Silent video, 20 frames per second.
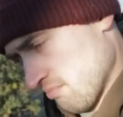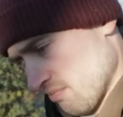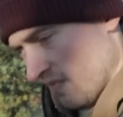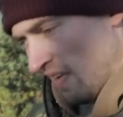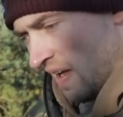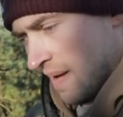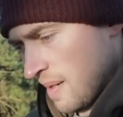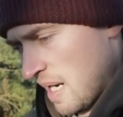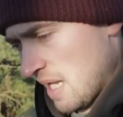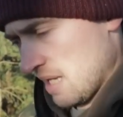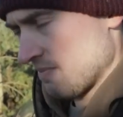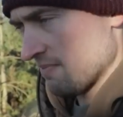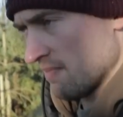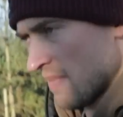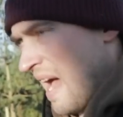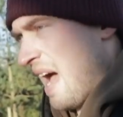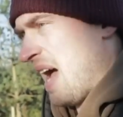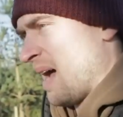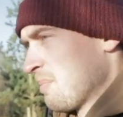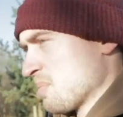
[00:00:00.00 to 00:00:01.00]
fair play,
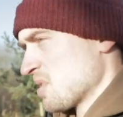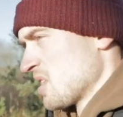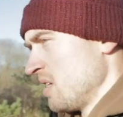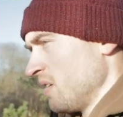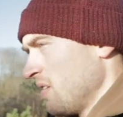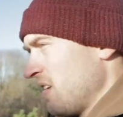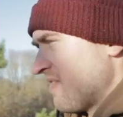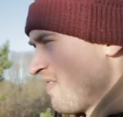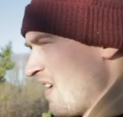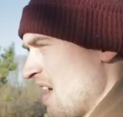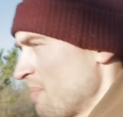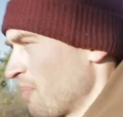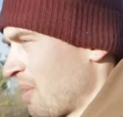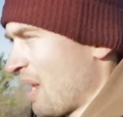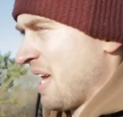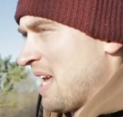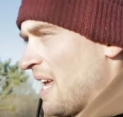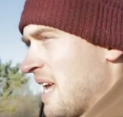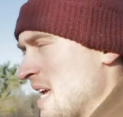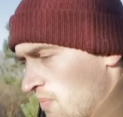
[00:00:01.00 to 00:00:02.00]
absolutely fair
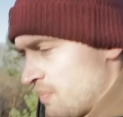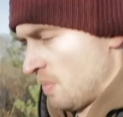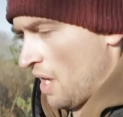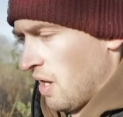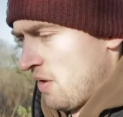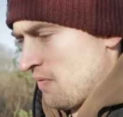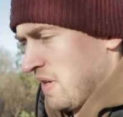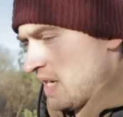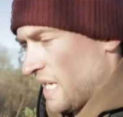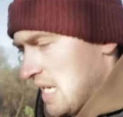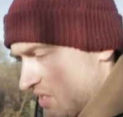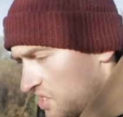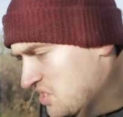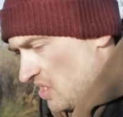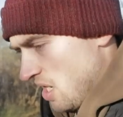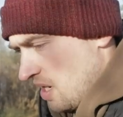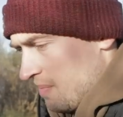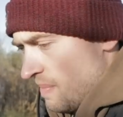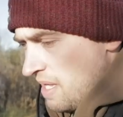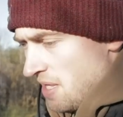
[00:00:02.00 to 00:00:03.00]
play. But hopefully next
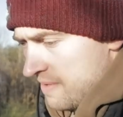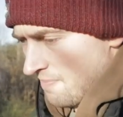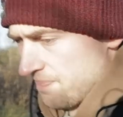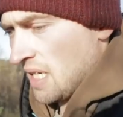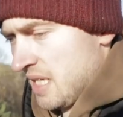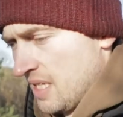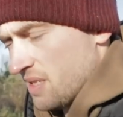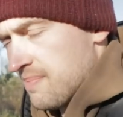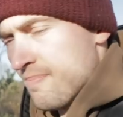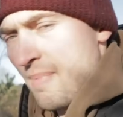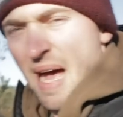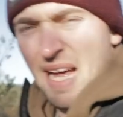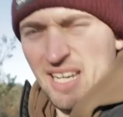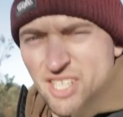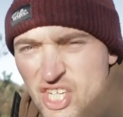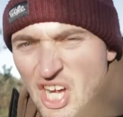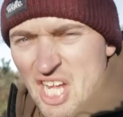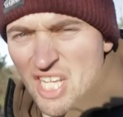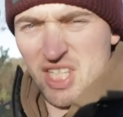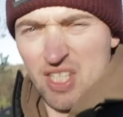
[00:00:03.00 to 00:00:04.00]
time, it's my
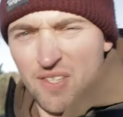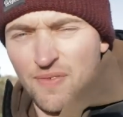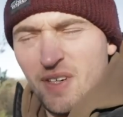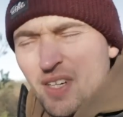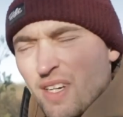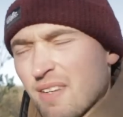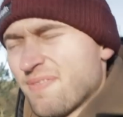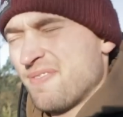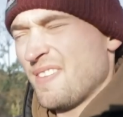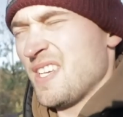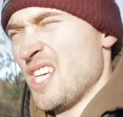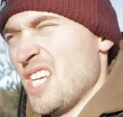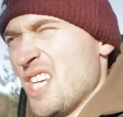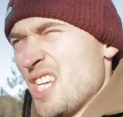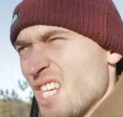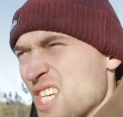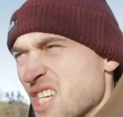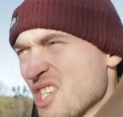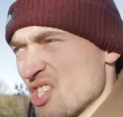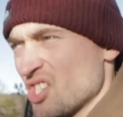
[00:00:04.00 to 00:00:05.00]
chance for a
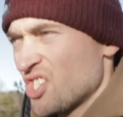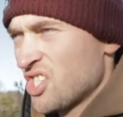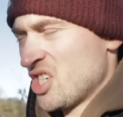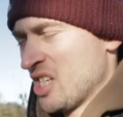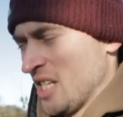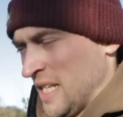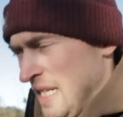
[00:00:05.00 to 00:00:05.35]
fish.